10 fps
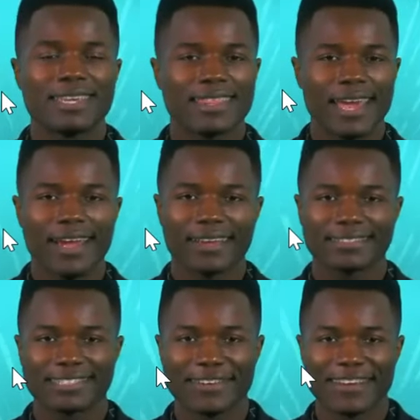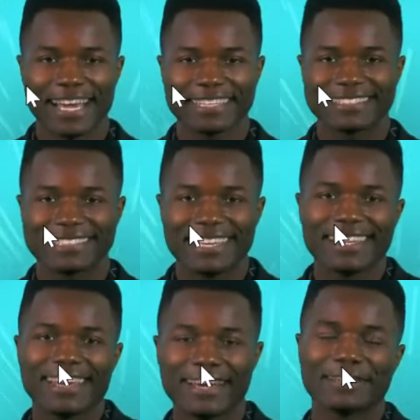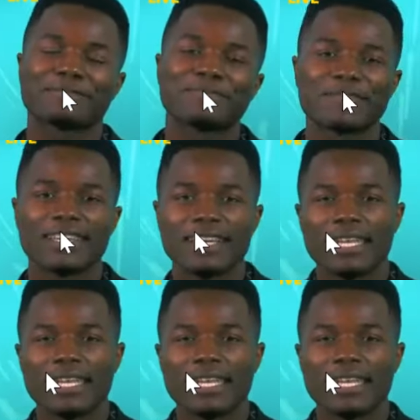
See you there. All right. See you there.